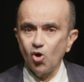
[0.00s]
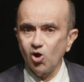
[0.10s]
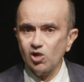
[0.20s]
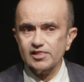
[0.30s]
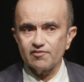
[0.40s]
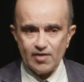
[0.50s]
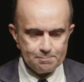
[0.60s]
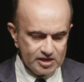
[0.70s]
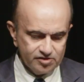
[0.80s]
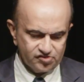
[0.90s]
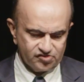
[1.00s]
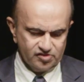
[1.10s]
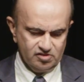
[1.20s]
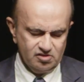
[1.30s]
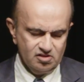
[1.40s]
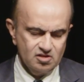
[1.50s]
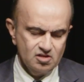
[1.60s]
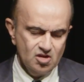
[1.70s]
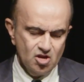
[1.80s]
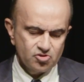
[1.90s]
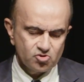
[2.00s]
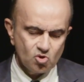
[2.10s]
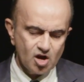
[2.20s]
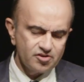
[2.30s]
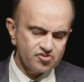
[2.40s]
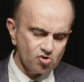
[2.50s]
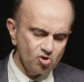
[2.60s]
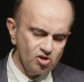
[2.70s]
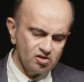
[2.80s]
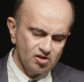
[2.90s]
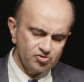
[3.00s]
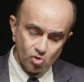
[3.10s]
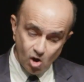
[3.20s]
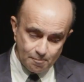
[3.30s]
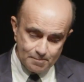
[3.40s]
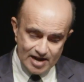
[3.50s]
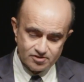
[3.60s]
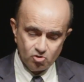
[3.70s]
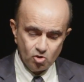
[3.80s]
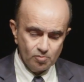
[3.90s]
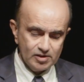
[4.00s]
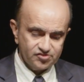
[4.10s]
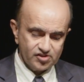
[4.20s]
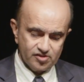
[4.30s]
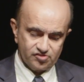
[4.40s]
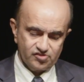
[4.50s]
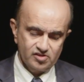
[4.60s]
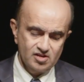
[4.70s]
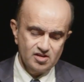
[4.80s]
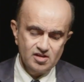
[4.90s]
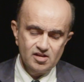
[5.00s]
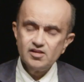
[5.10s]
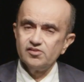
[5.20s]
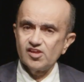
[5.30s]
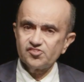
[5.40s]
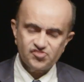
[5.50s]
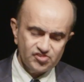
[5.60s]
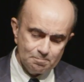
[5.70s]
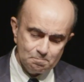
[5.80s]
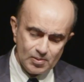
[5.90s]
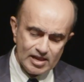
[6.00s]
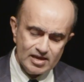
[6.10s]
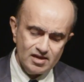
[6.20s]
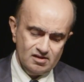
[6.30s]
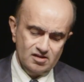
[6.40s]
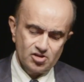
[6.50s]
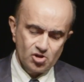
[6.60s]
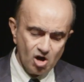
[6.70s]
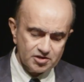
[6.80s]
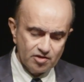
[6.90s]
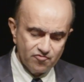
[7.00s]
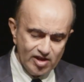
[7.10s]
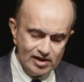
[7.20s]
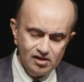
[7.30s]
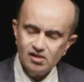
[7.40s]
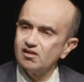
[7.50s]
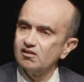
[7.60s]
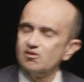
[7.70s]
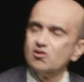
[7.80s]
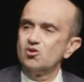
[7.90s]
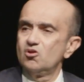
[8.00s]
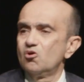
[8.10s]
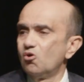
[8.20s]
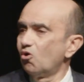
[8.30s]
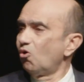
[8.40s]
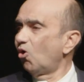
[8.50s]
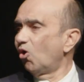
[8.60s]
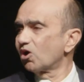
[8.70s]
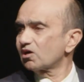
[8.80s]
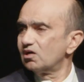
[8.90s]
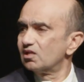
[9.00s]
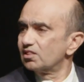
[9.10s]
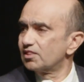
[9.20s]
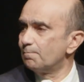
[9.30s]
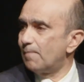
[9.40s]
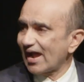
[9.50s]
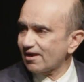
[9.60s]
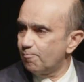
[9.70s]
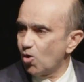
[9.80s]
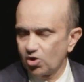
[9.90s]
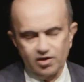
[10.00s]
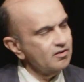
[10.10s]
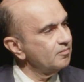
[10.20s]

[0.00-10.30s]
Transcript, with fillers: all the weapons to control, to combat homelessness. Just simply not the will or the backbone.